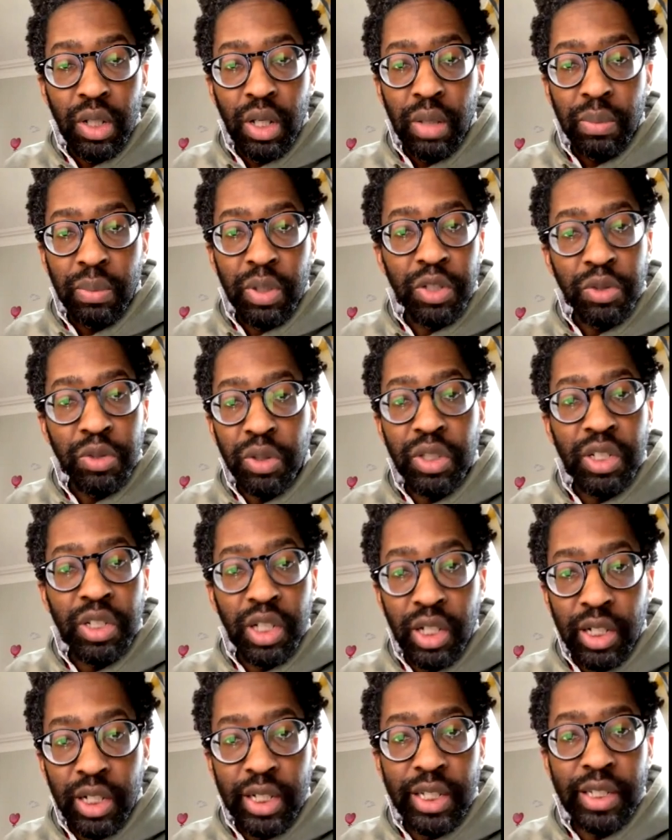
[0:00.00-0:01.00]
but it's not
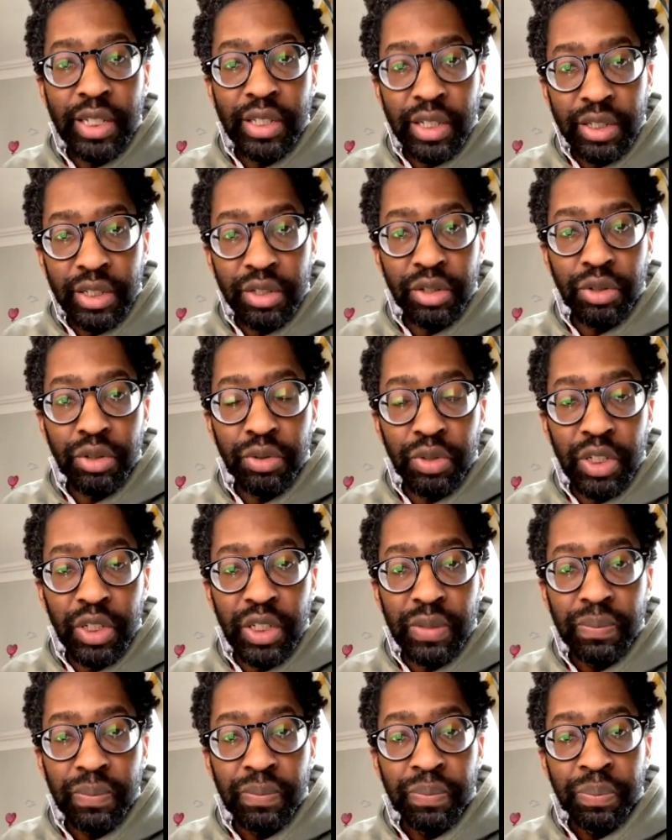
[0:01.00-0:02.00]
entirely necessary.
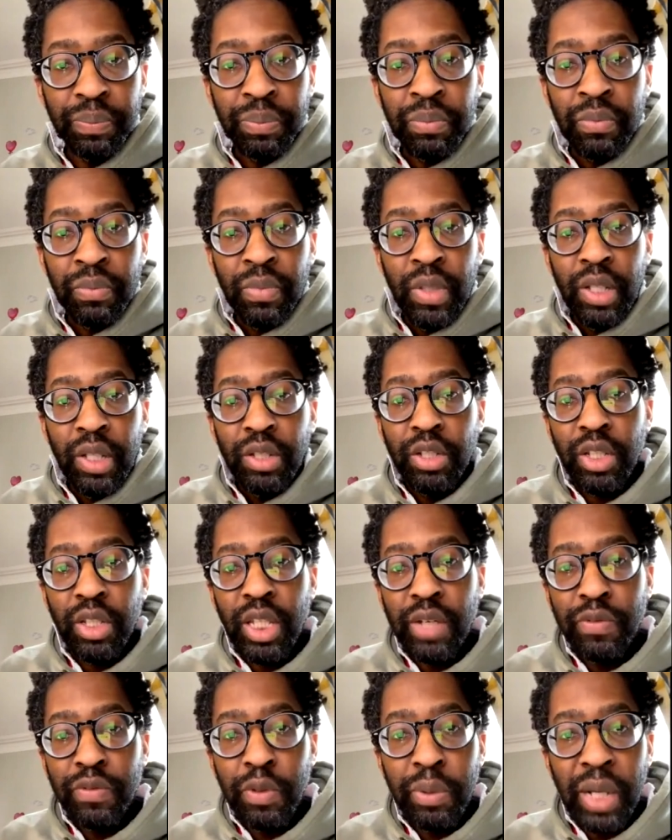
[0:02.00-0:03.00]
So
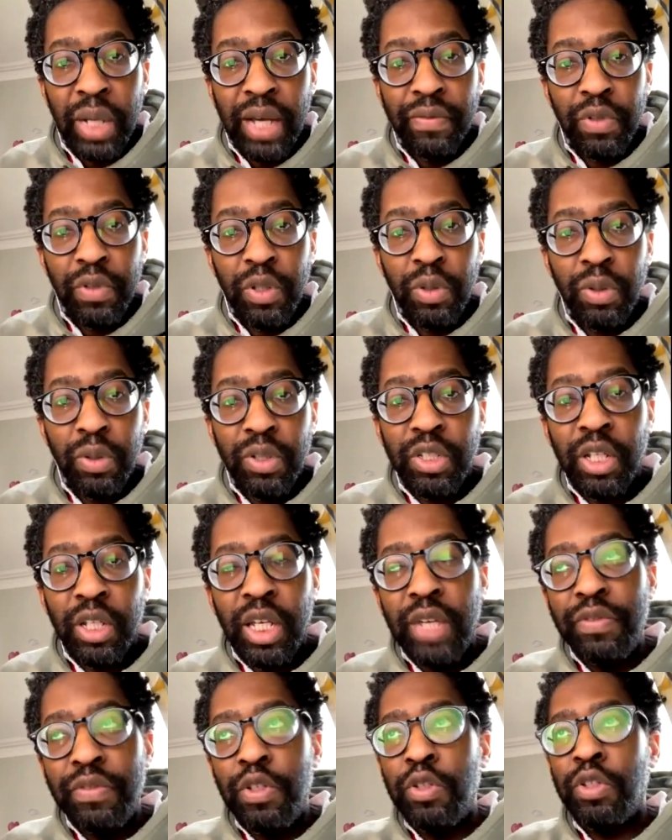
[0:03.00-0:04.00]
therefore,
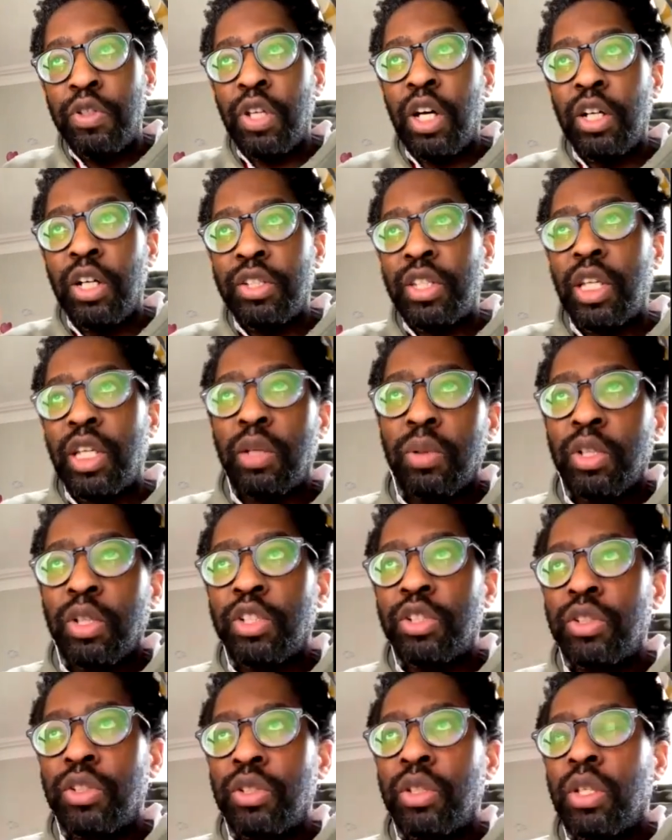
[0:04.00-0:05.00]
if you ask that
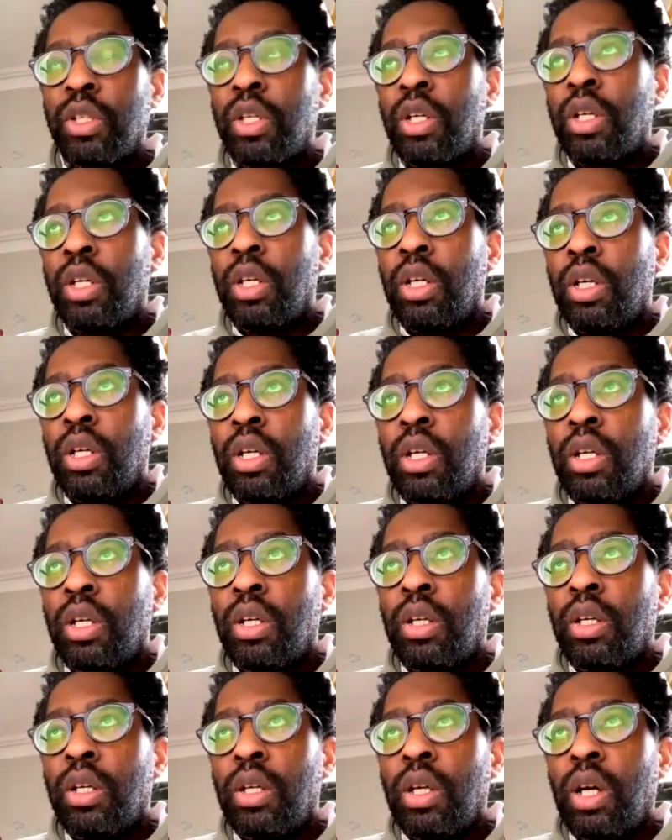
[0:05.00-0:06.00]
question,
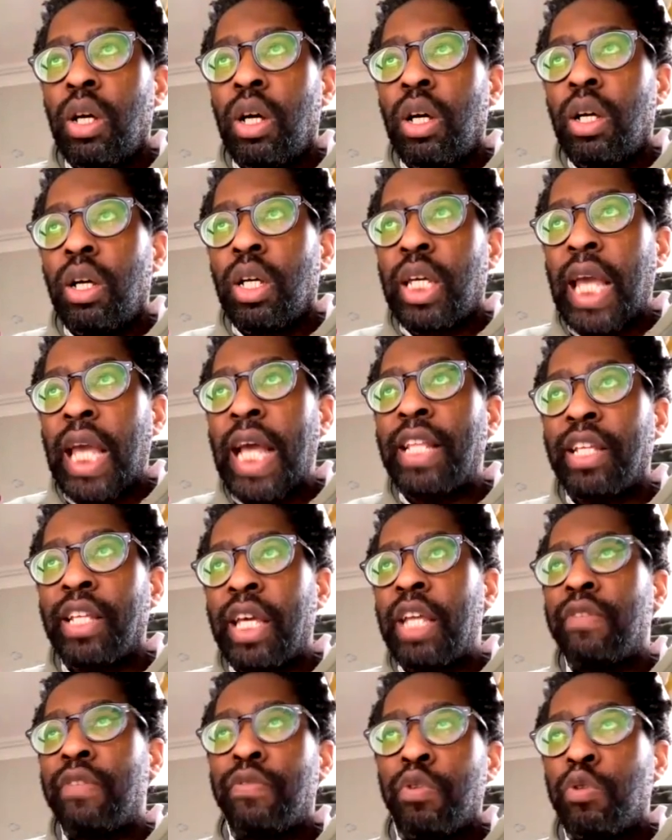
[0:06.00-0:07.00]
can I get
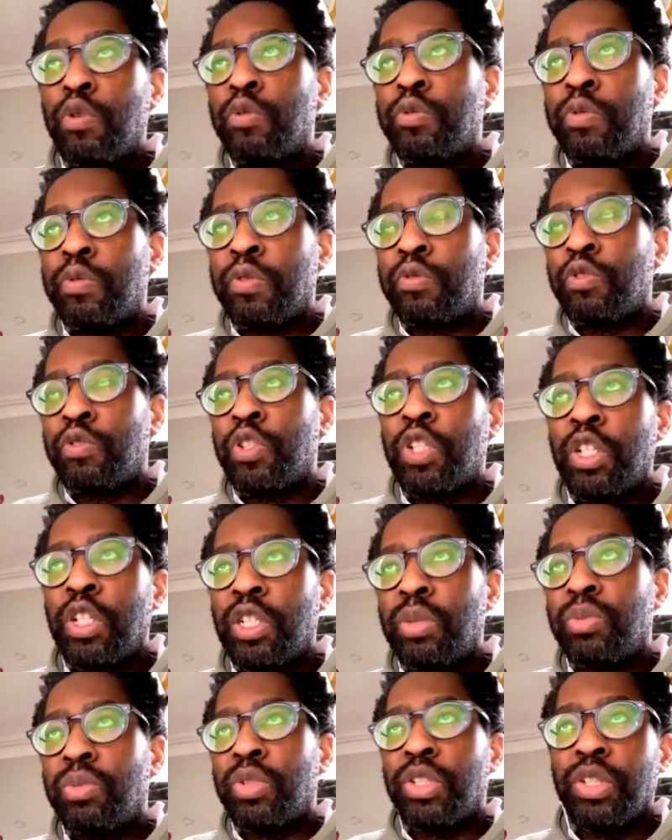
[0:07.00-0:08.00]
involved with research
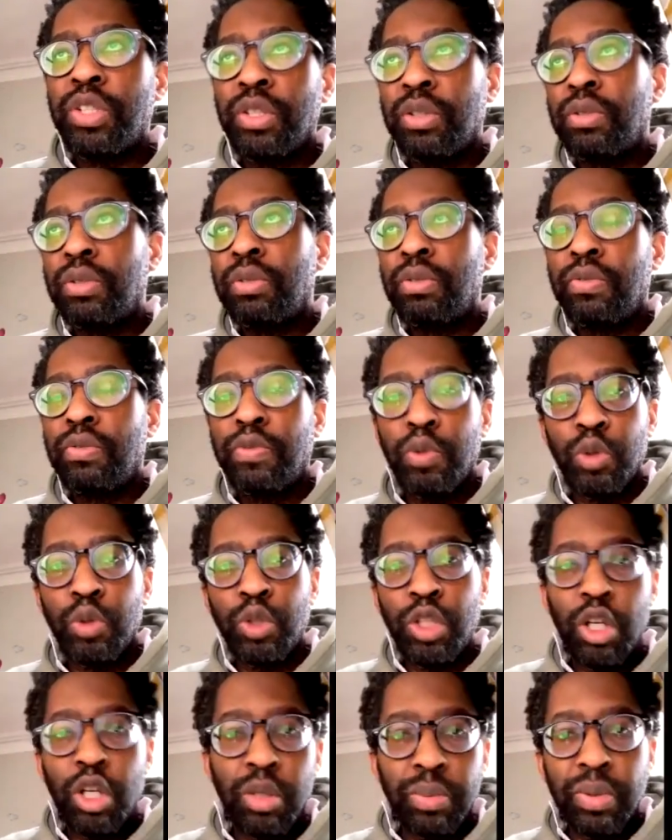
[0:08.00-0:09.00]
in Britain? Full
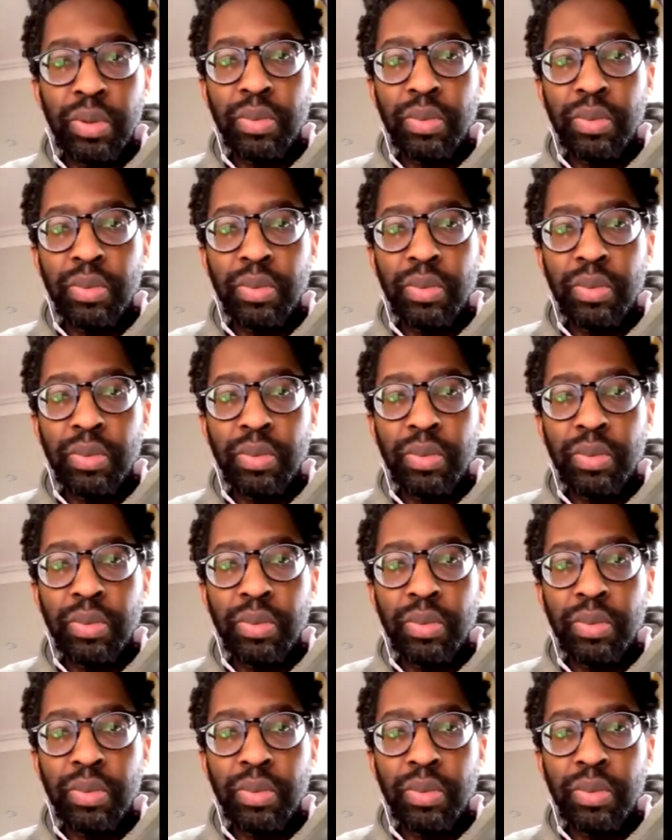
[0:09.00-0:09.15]
stop.